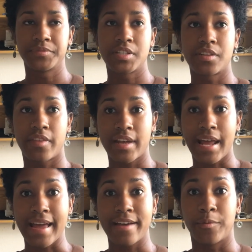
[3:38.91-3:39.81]
So then
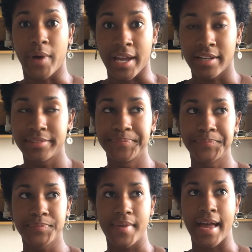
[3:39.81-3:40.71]
I had to wait,
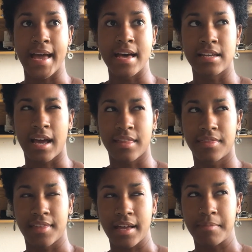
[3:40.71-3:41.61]
and I
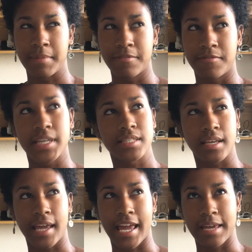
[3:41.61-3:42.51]
think my visa
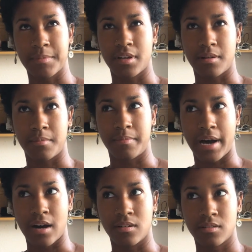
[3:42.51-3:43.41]
came in
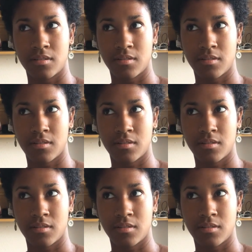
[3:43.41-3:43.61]
about